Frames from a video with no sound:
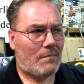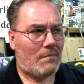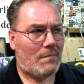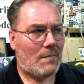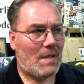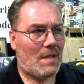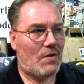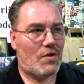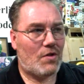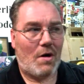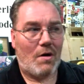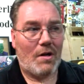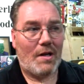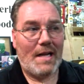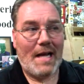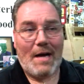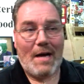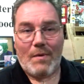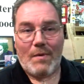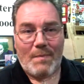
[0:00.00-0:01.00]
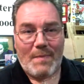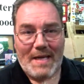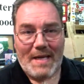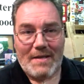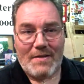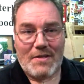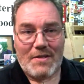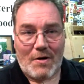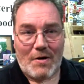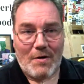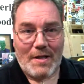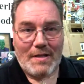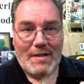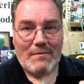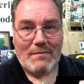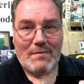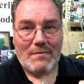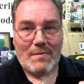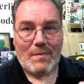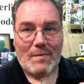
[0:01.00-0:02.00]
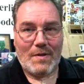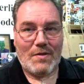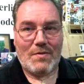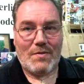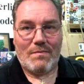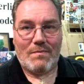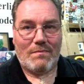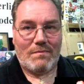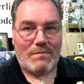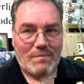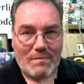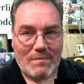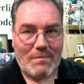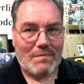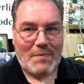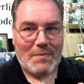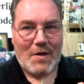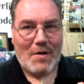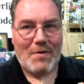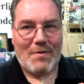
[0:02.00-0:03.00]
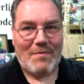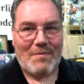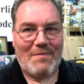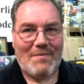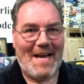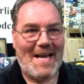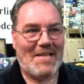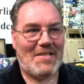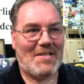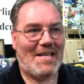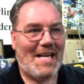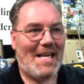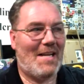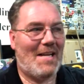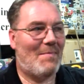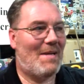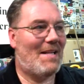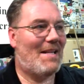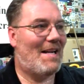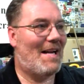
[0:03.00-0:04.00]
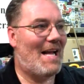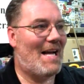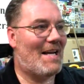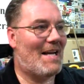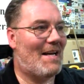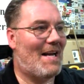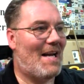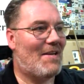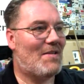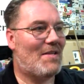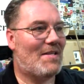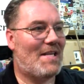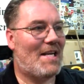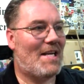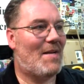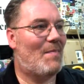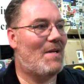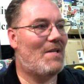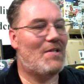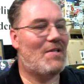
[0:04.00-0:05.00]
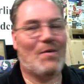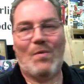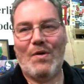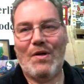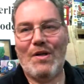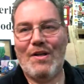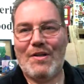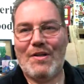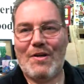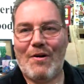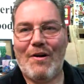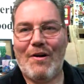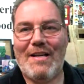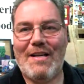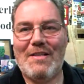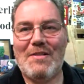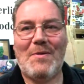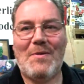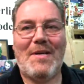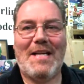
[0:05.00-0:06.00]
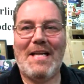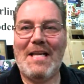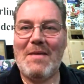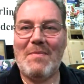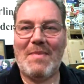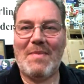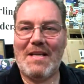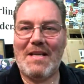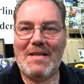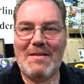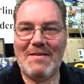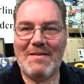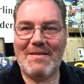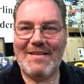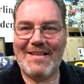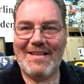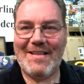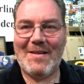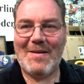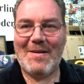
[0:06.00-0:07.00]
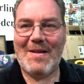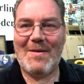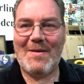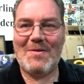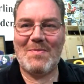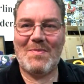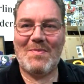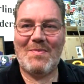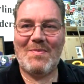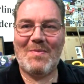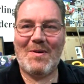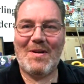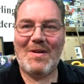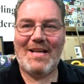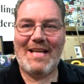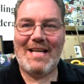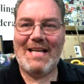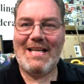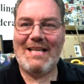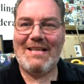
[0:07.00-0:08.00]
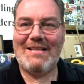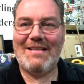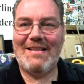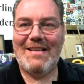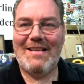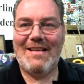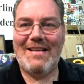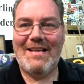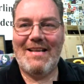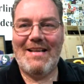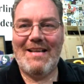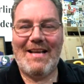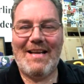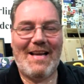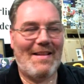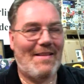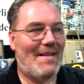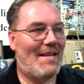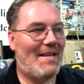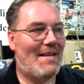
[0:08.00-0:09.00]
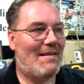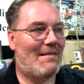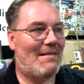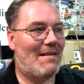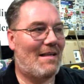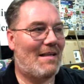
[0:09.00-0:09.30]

started out with pen turning, which fascinated me that I could actually take a piece of wood and turn it into an ink pen. That was pretty neat. And then